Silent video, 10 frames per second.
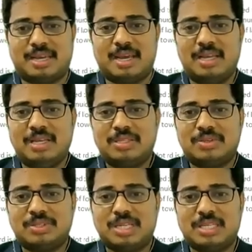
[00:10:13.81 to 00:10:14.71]
Uh,
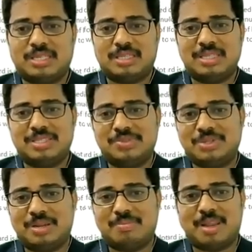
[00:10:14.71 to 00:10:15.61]
so there is this
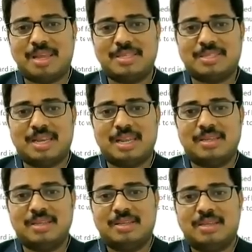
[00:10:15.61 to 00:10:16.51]
router plays a,